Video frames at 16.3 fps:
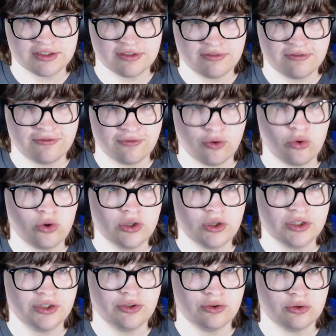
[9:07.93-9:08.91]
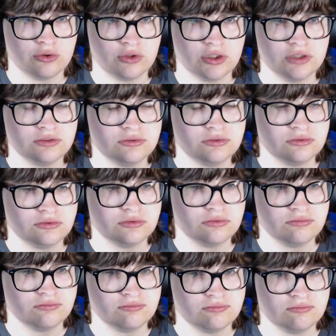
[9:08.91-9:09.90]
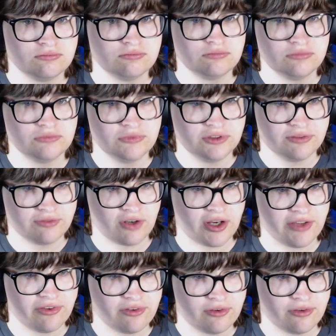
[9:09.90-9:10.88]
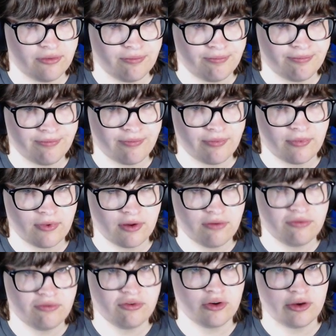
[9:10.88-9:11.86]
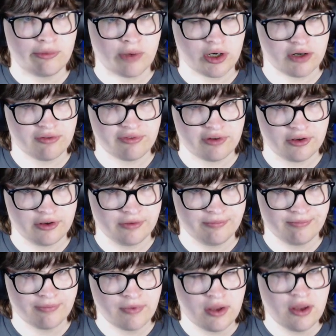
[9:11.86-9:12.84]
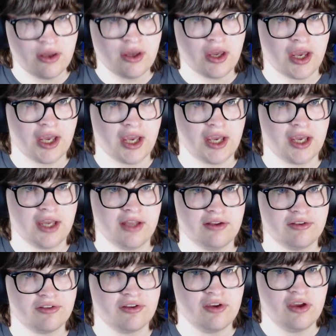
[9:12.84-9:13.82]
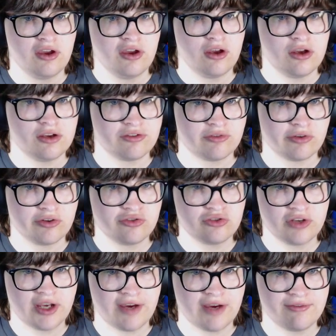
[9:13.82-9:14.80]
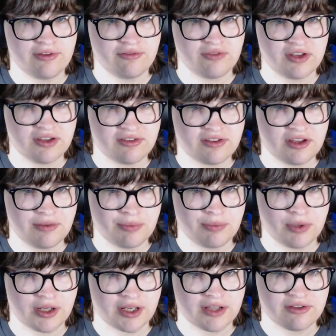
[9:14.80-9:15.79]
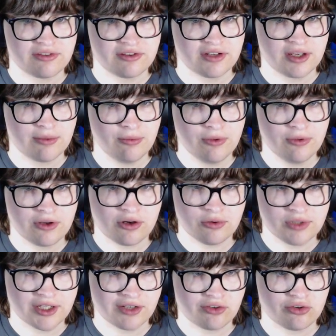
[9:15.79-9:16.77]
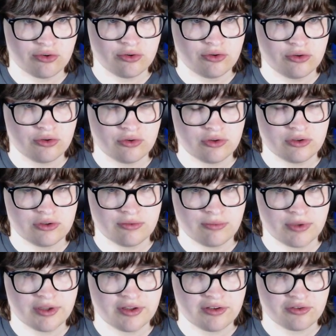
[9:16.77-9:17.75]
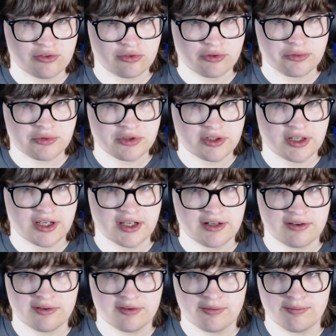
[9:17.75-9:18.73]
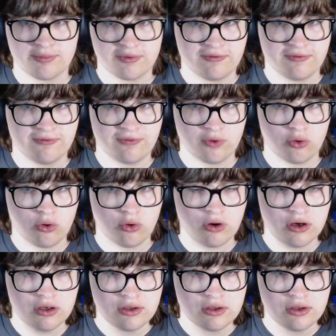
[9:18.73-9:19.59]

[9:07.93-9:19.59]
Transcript: for your device, for your microphone. And as long as you have the VST plugins enabled that I'll link to in the description and before,